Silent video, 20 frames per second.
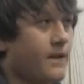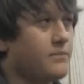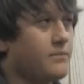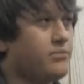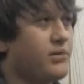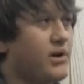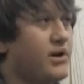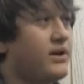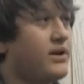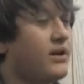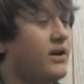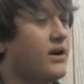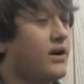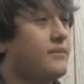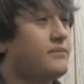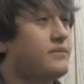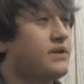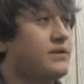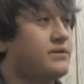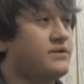But
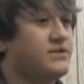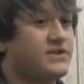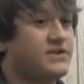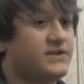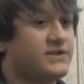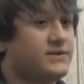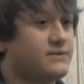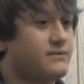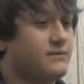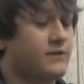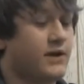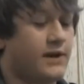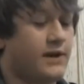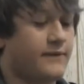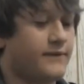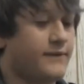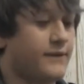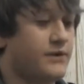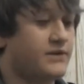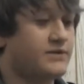it was just, at
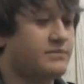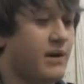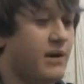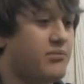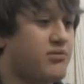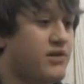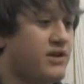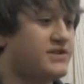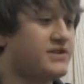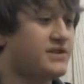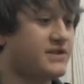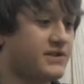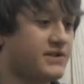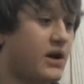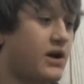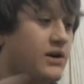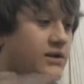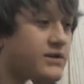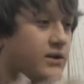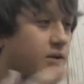first, my prejudice
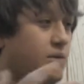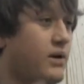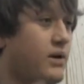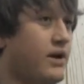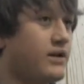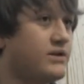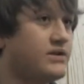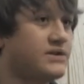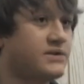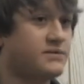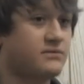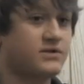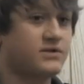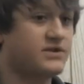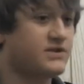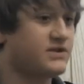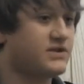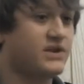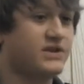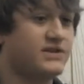got in the way just
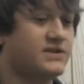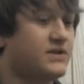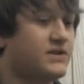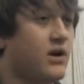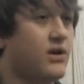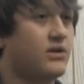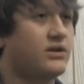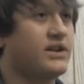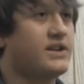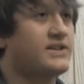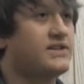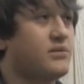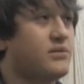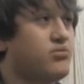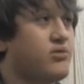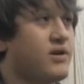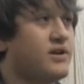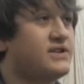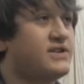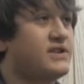because all kids are
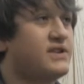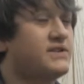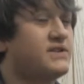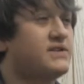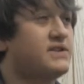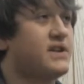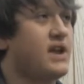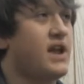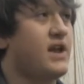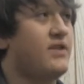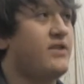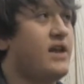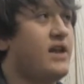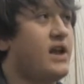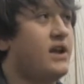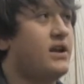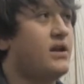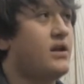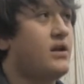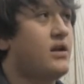prejudiced. And
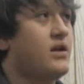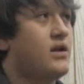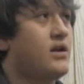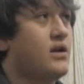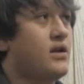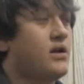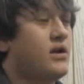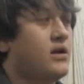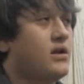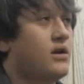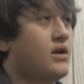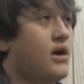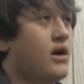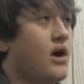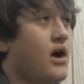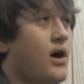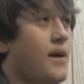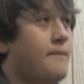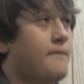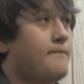then
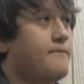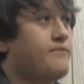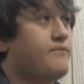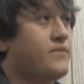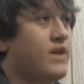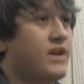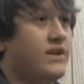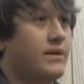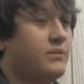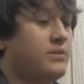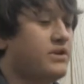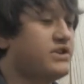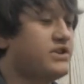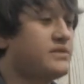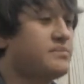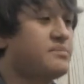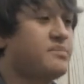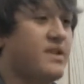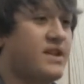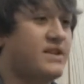we
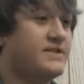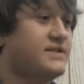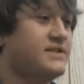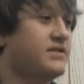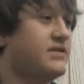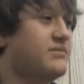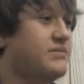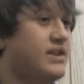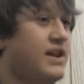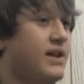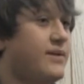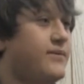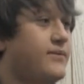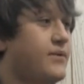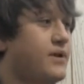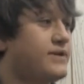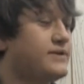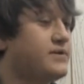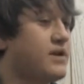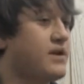just instantly became
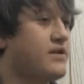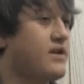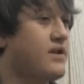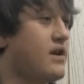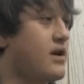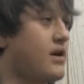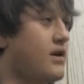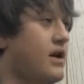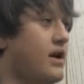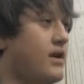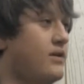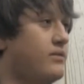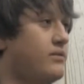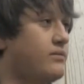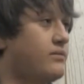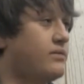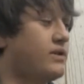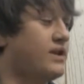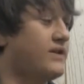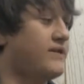friends right there.
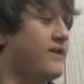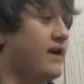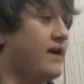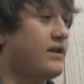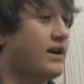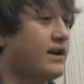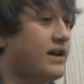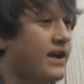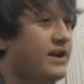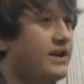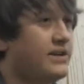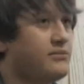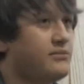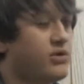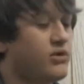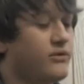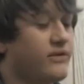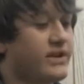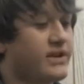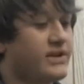And he found out I did
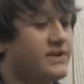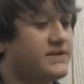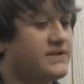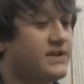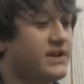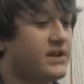movies.